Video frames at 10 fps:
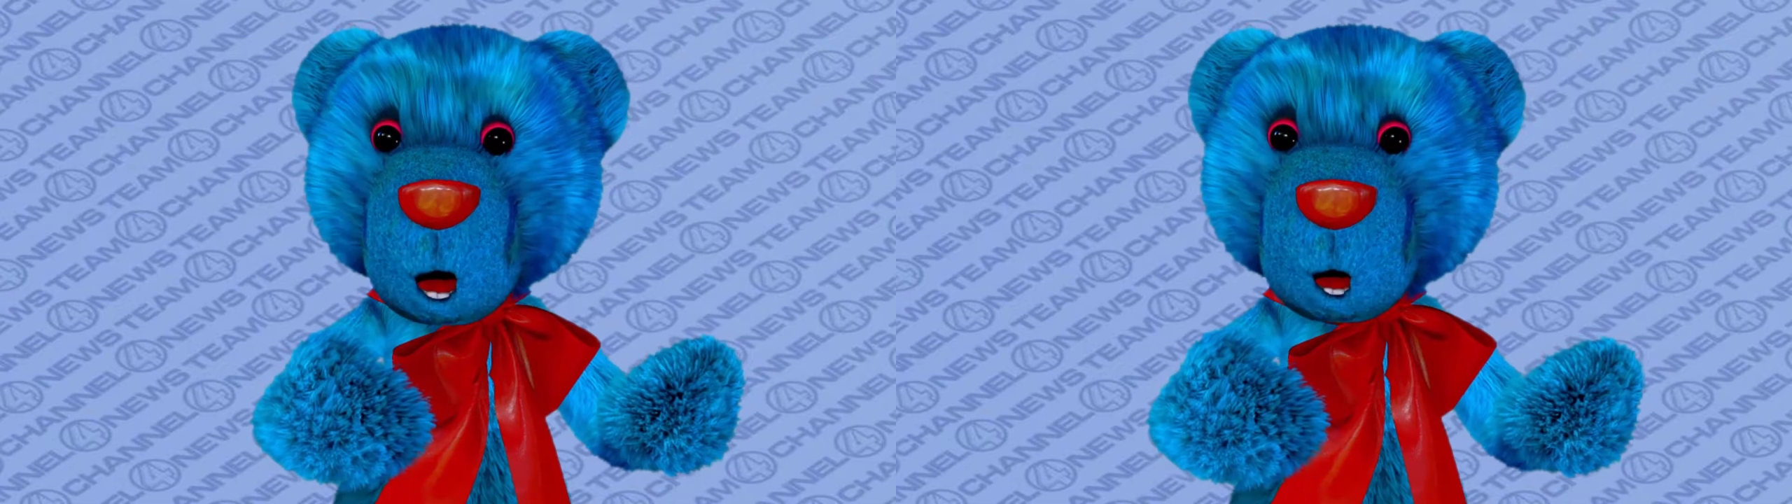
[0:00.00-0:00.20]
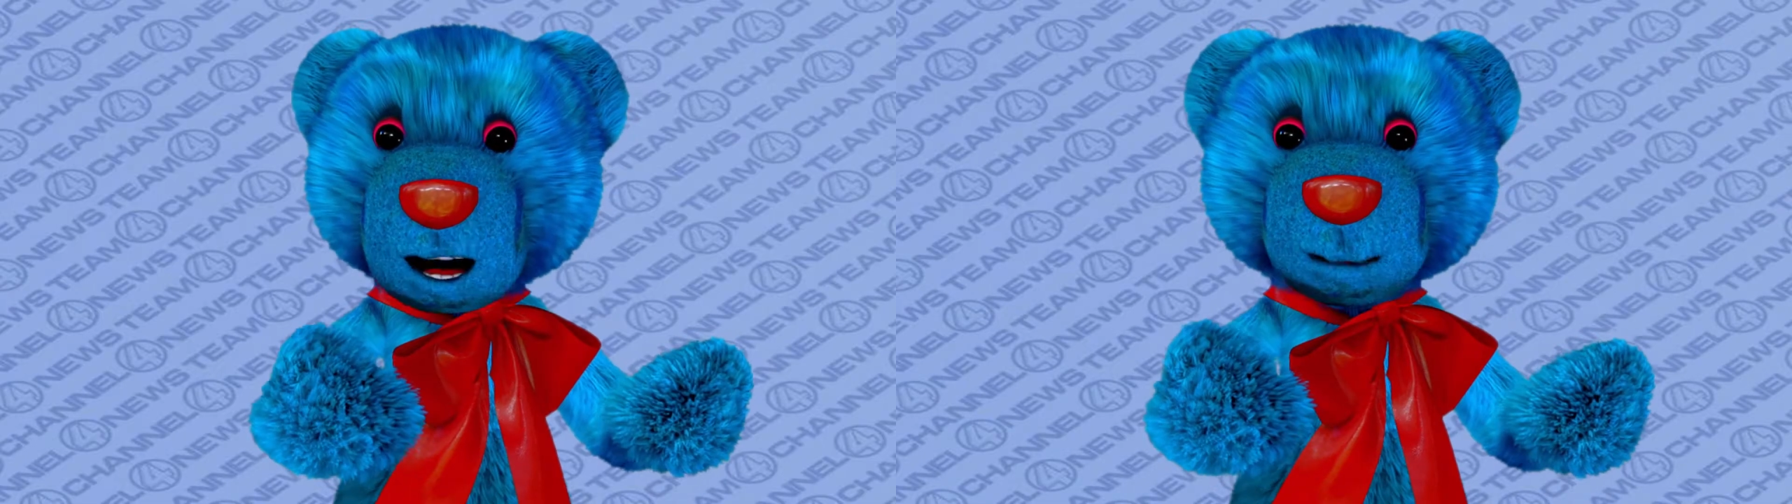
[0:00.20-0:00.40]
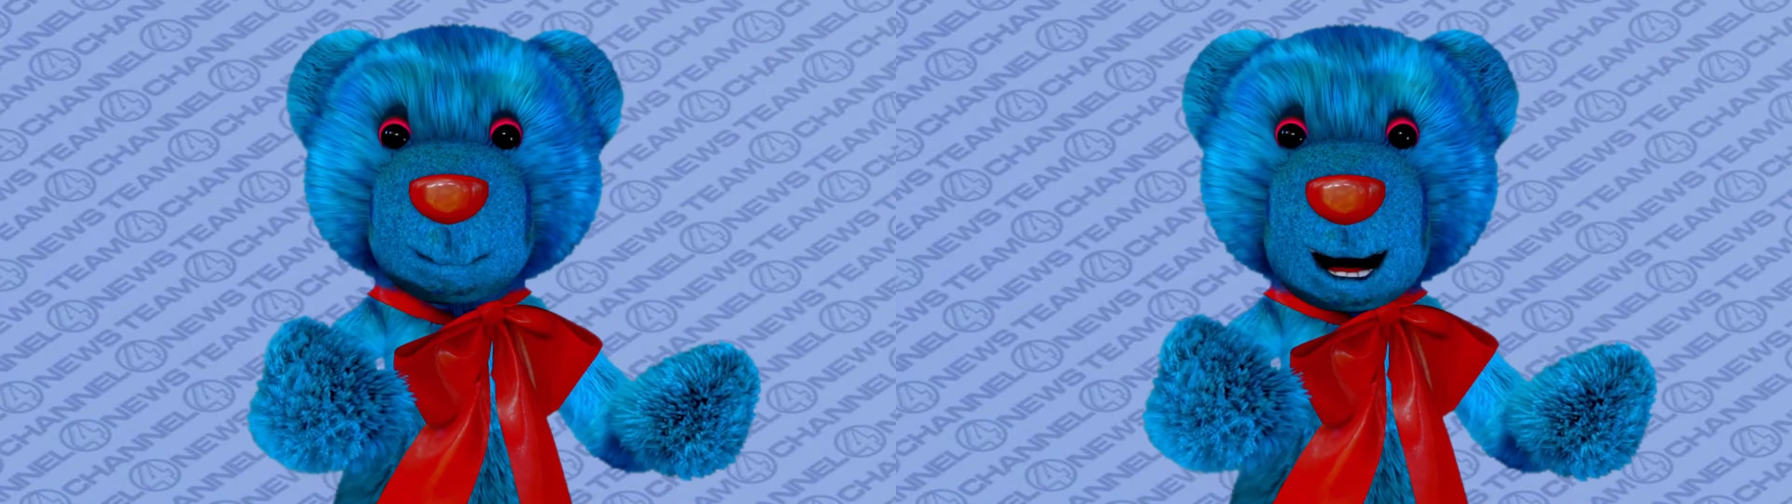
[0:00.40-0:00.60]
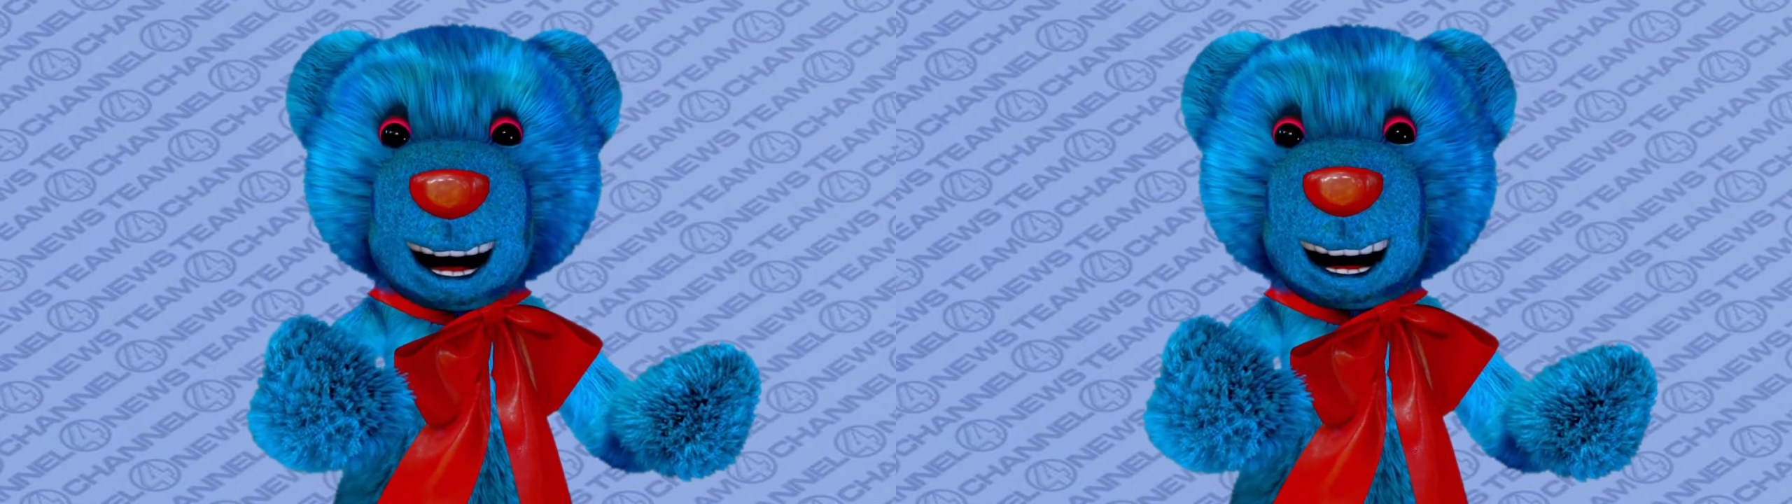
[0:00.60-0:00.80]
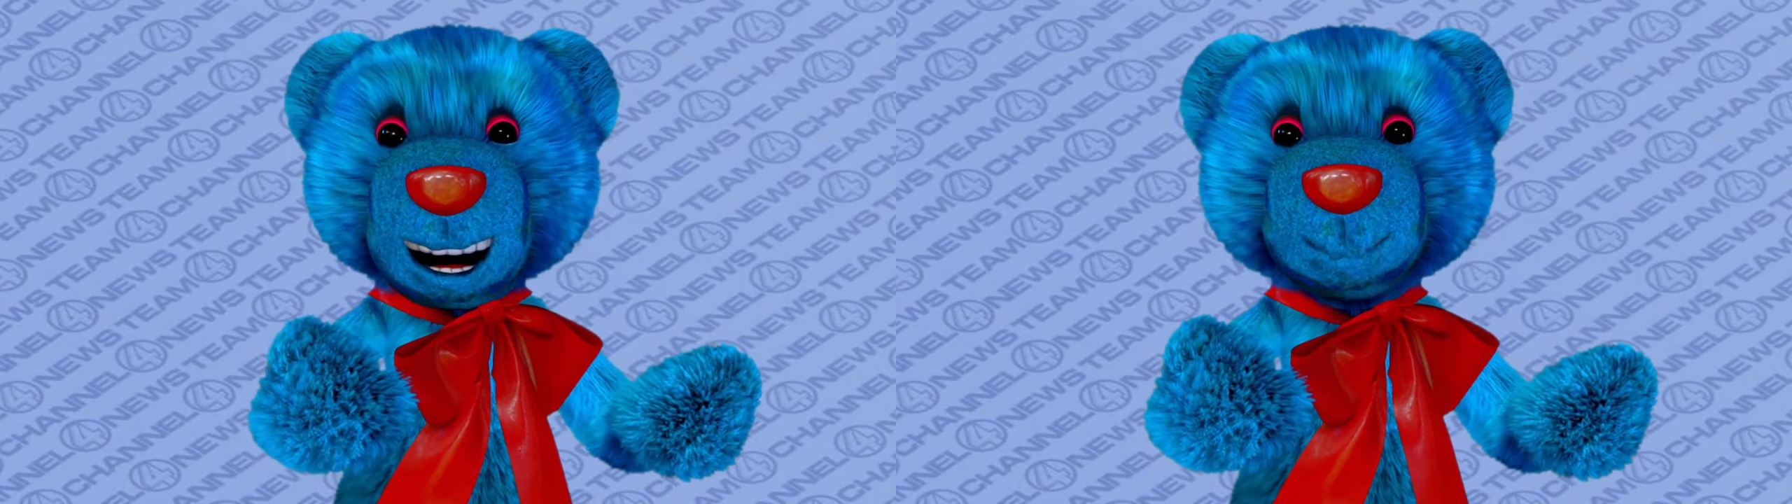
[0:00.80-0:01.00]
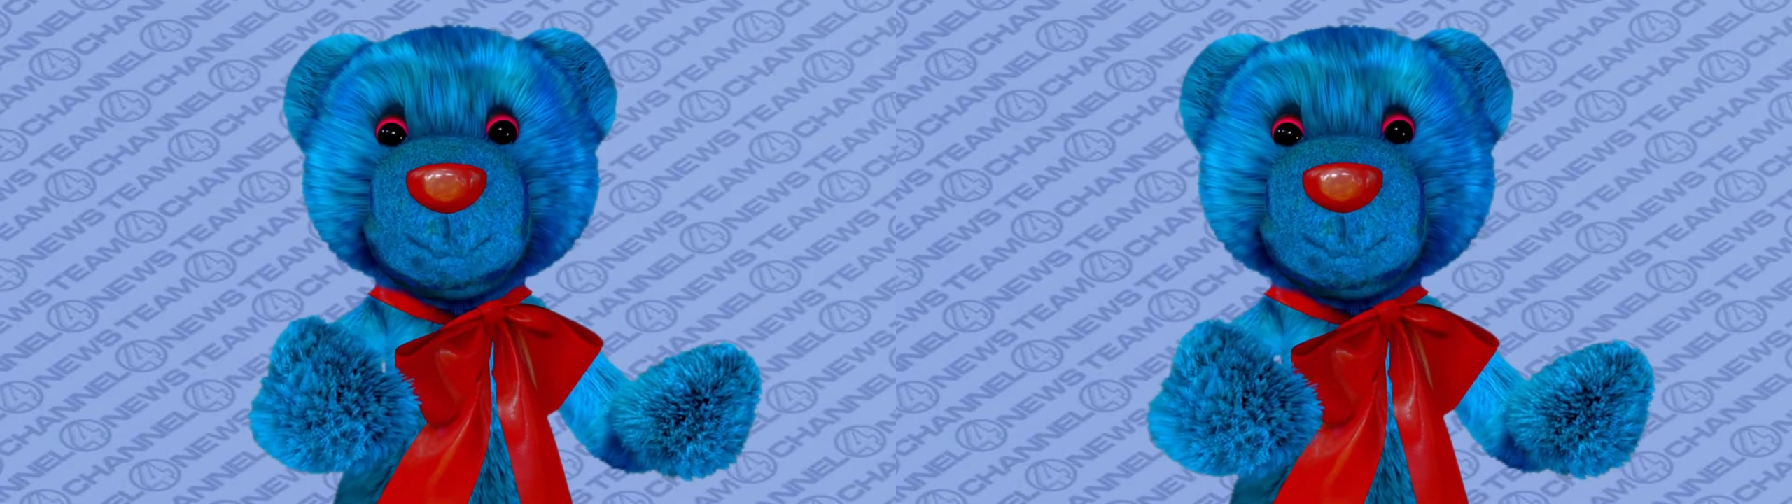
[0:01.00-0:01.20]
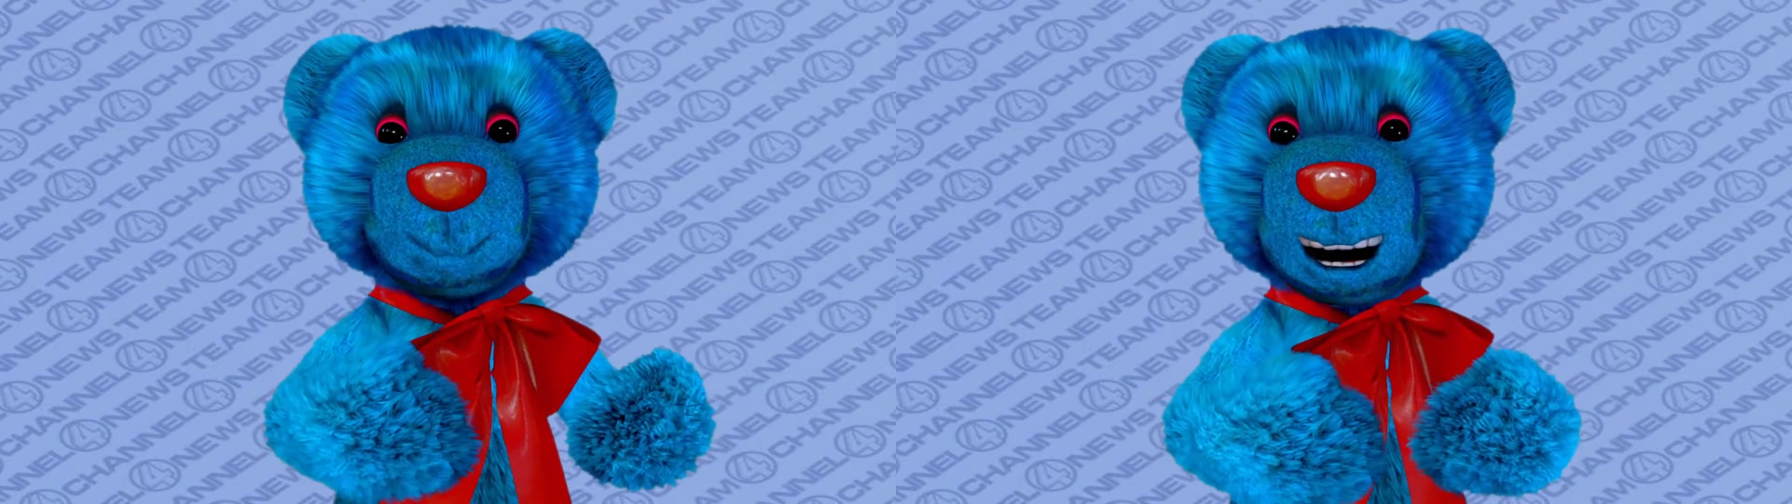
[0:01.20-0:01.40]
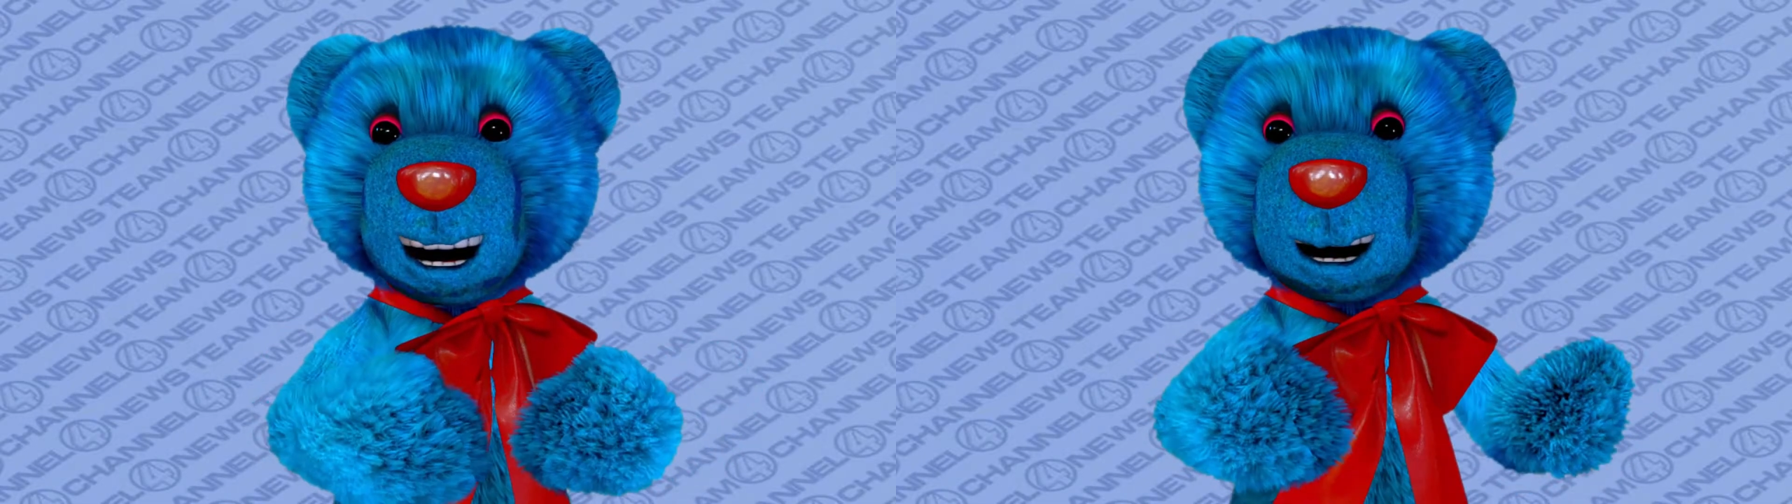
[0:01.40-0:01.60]
all the footage,
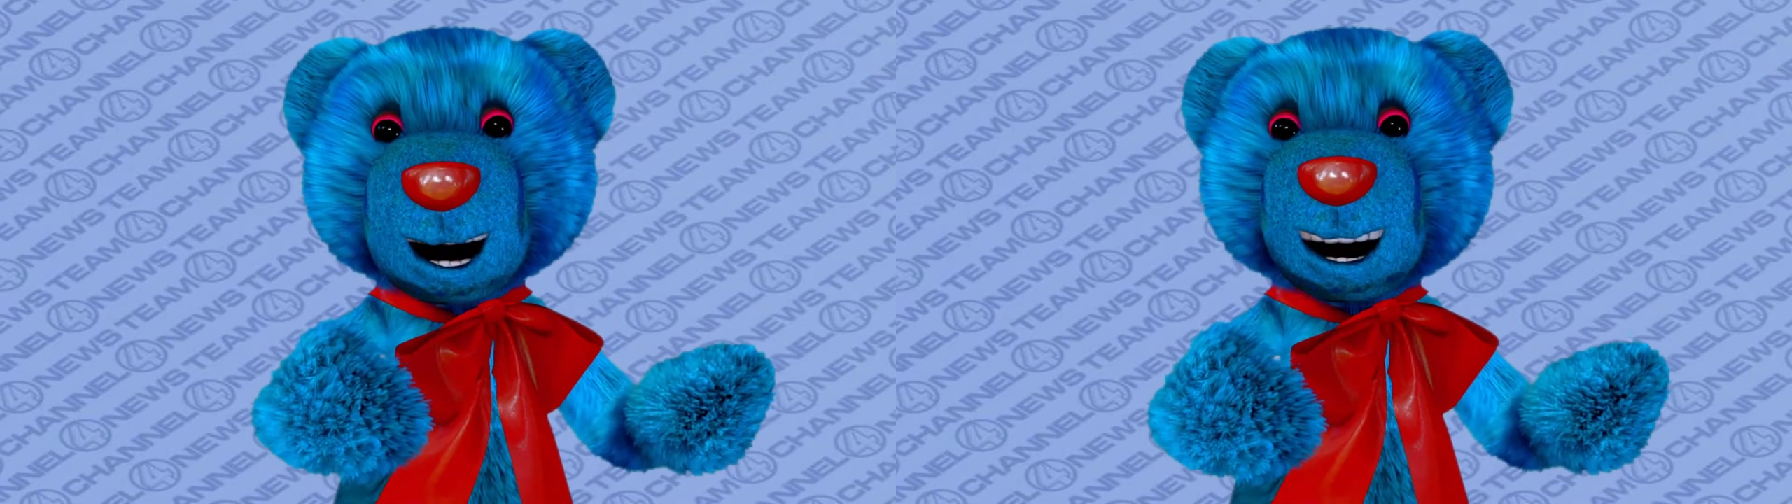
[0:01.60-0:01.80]
it, it